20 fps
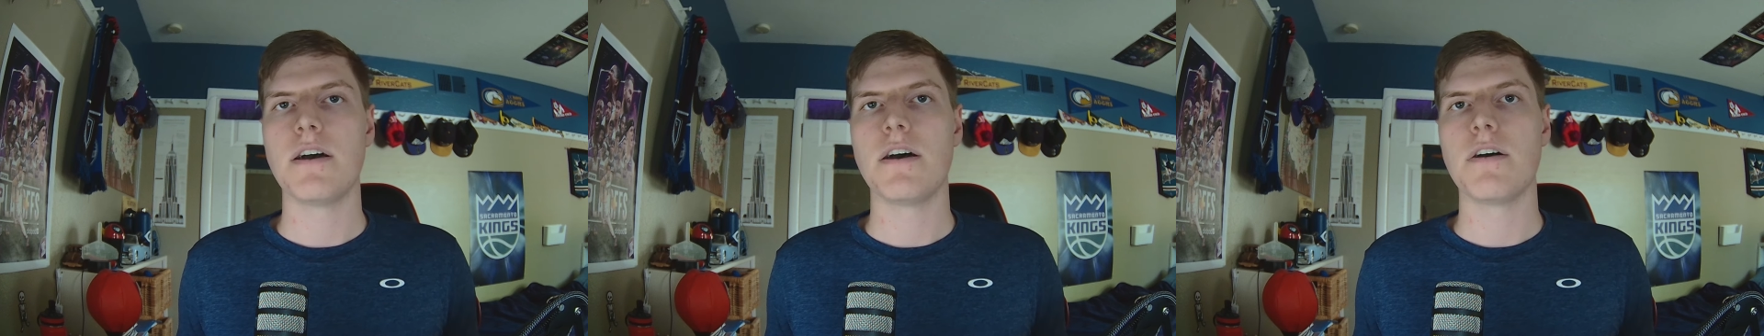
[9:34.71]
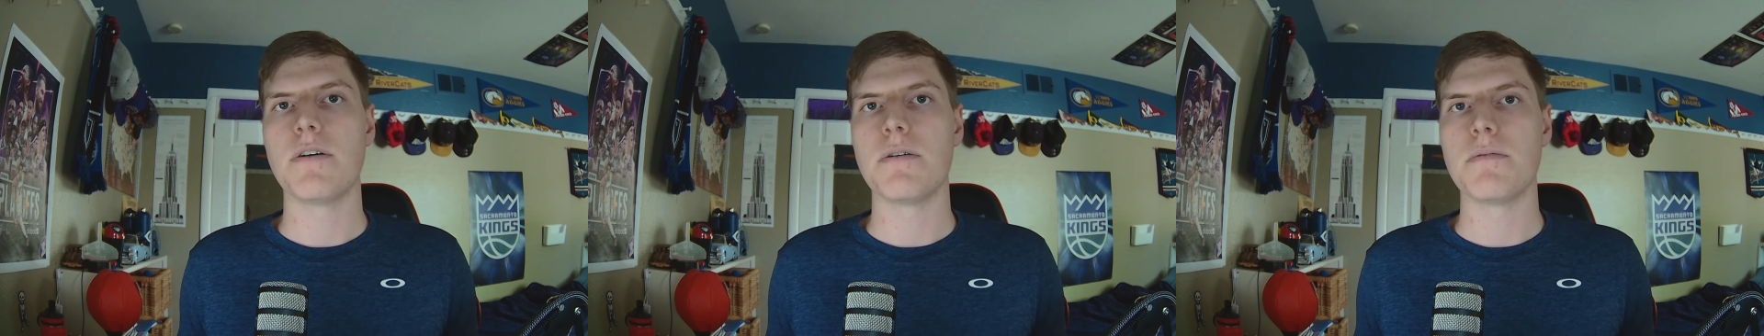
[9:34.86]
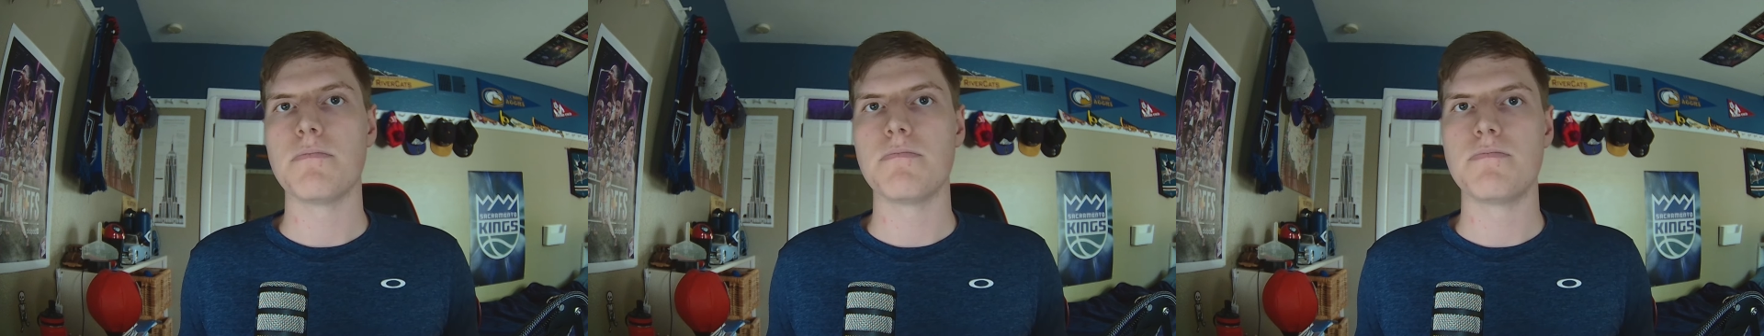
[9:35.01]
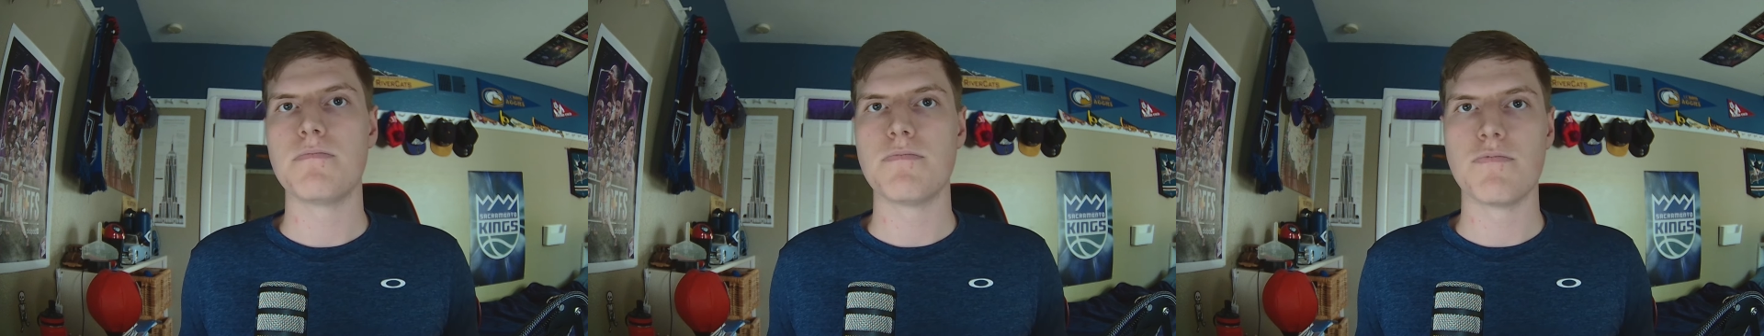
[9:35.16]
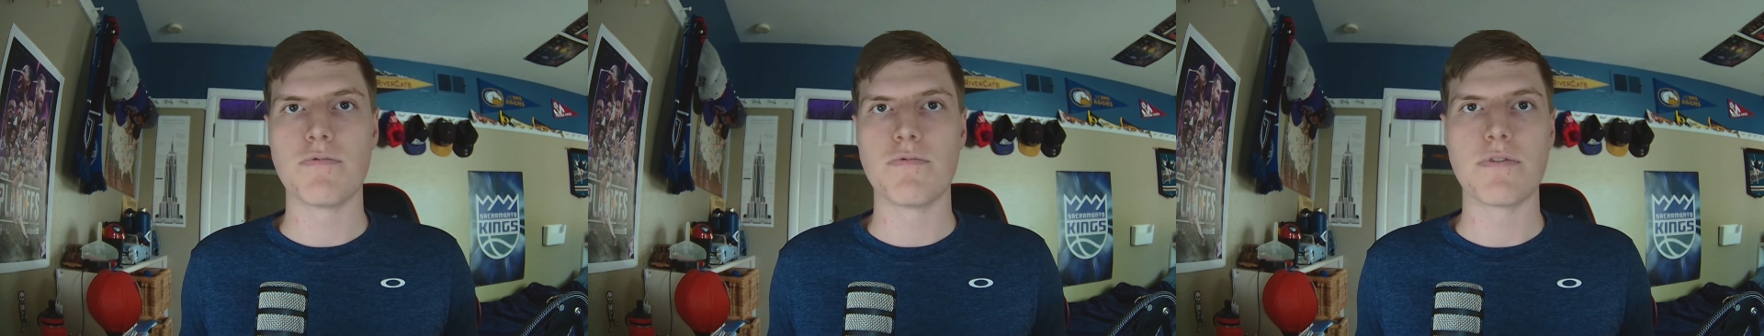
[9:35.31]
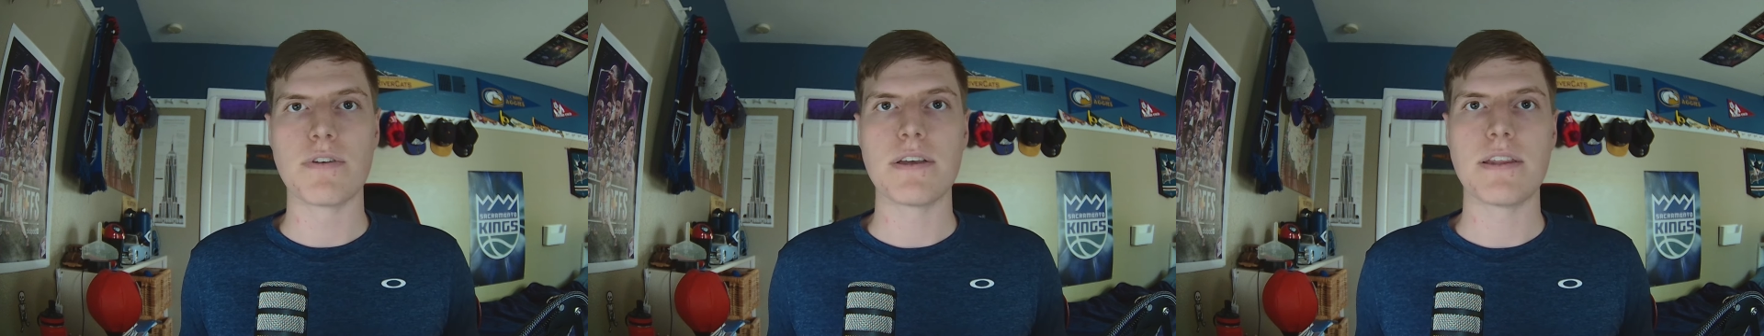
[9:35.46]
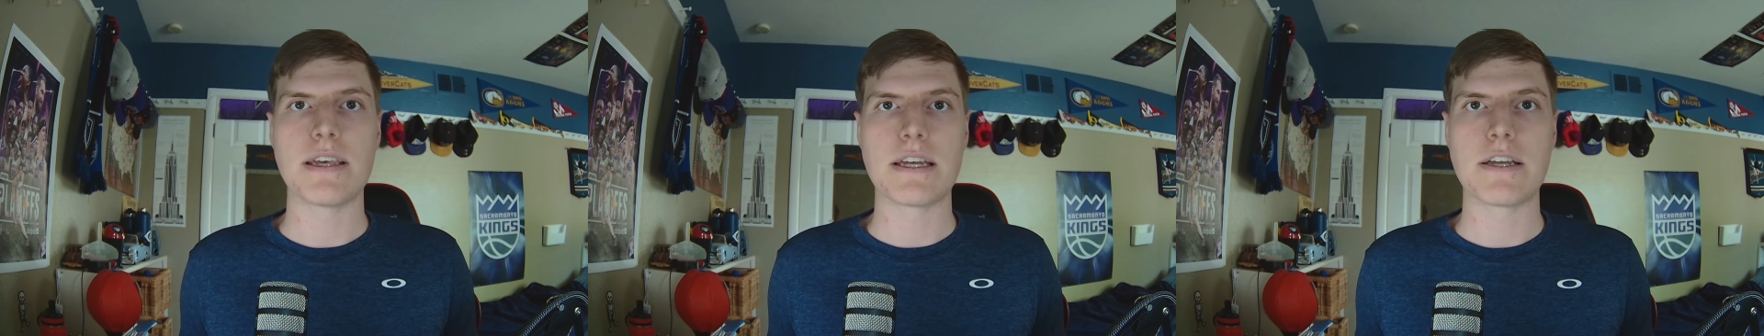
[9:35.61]
a
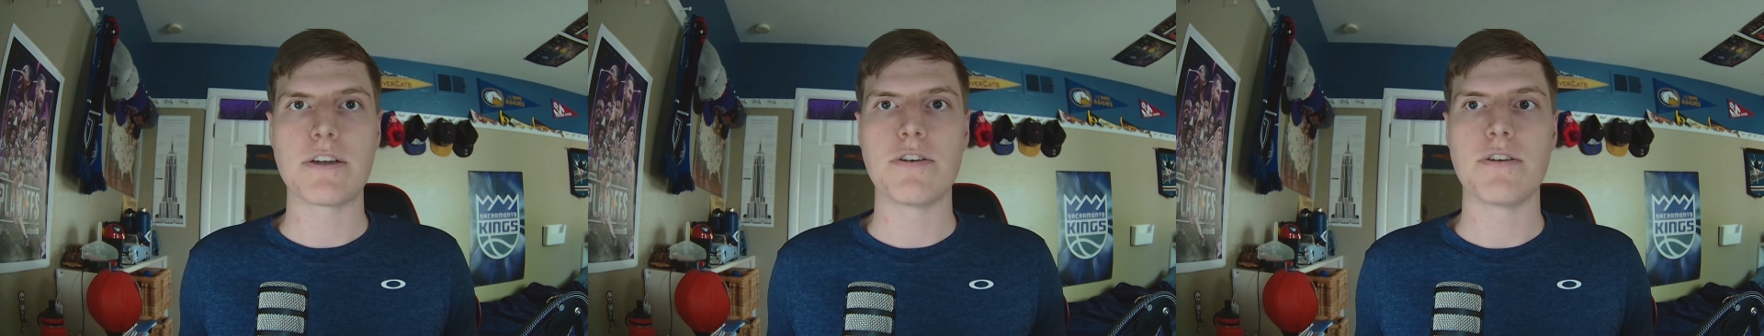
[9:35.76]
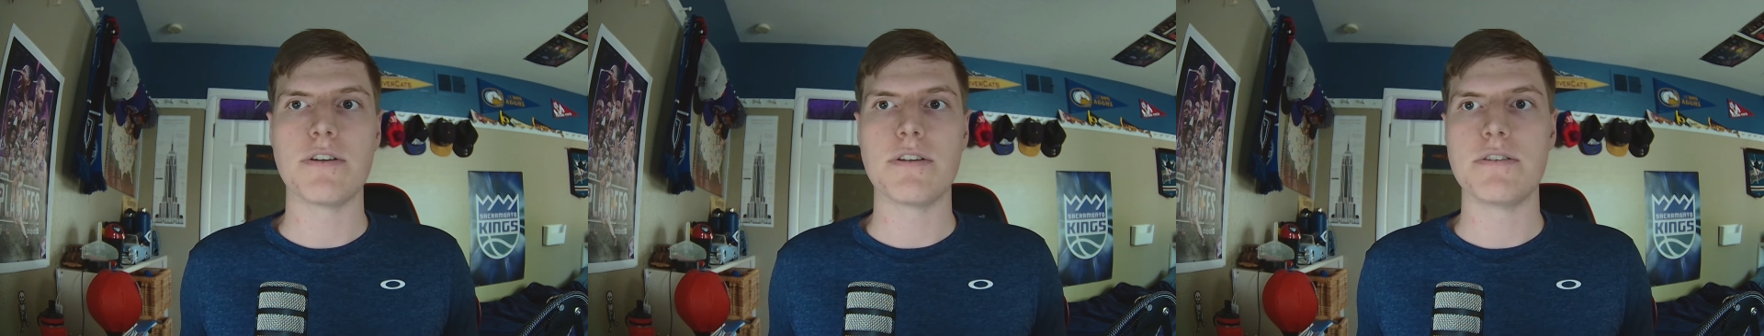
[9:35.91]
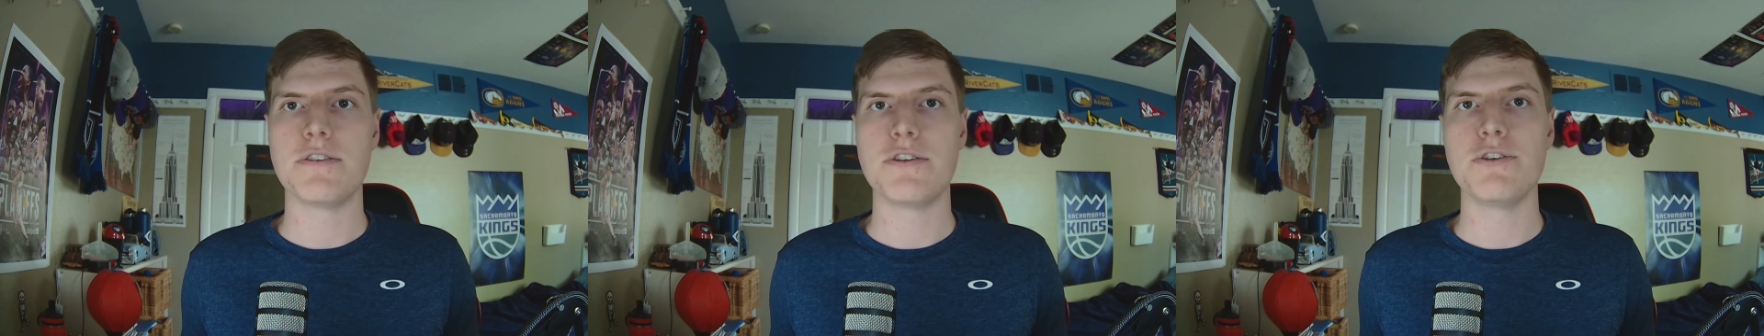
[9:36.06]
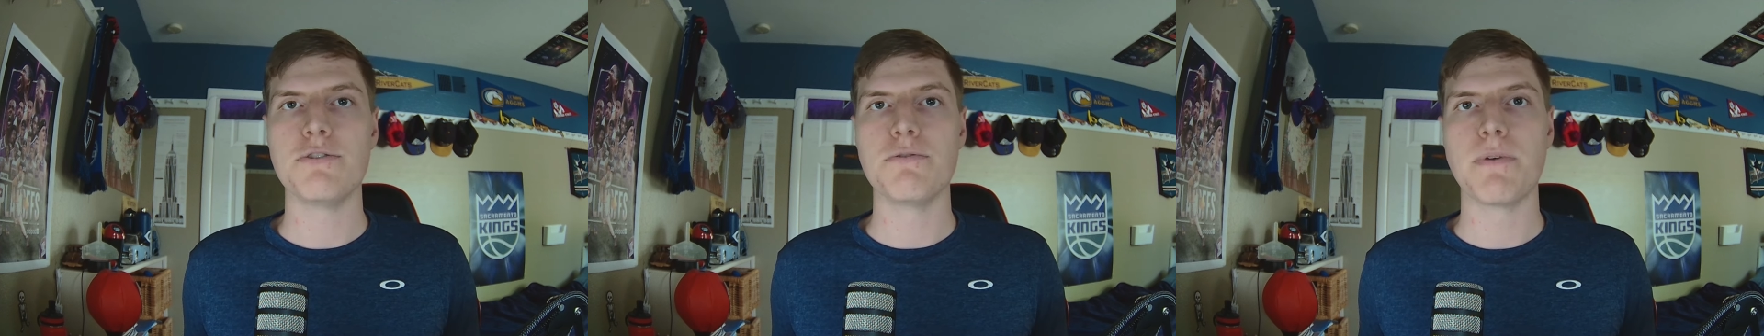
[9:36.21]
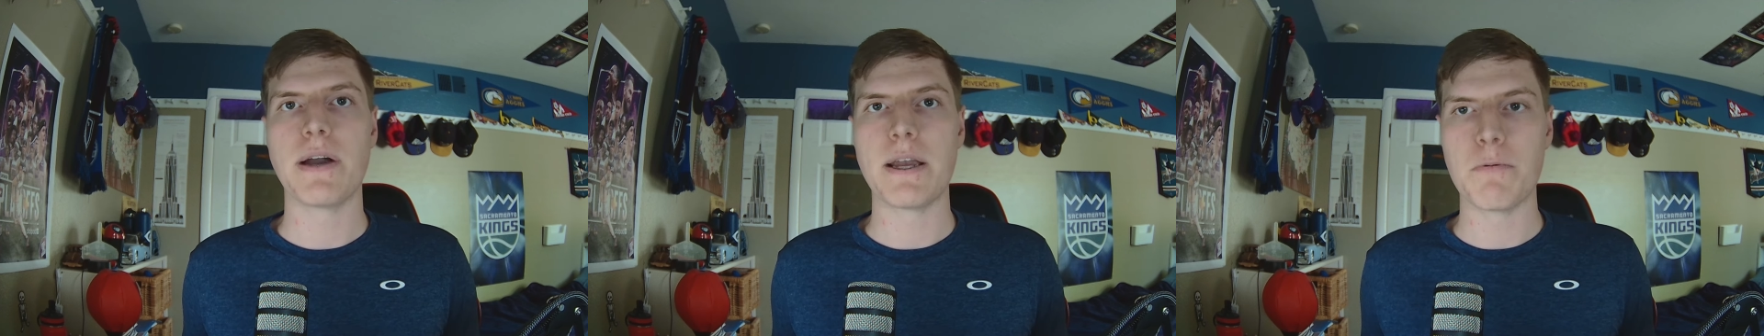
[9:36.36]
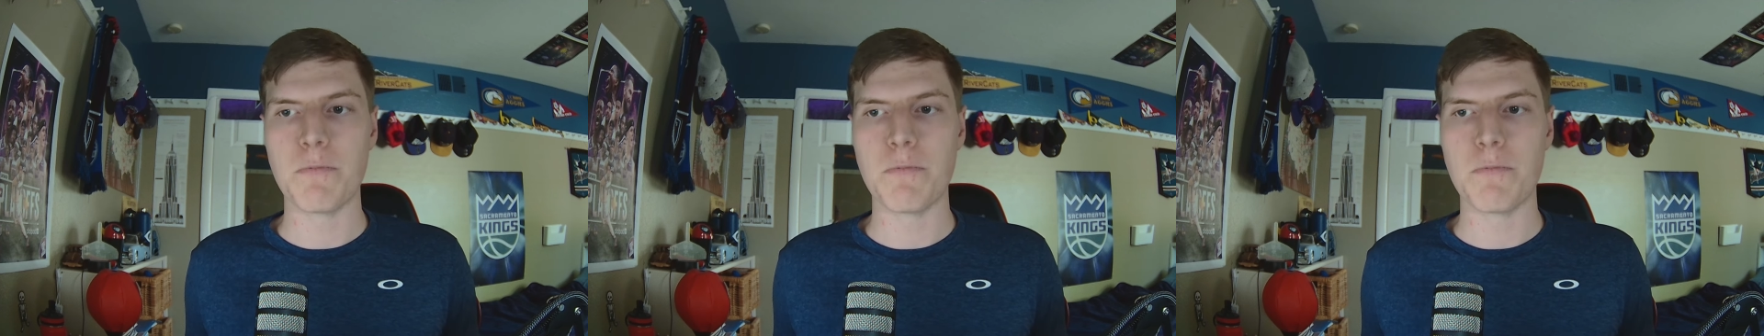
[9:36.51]
really good two-way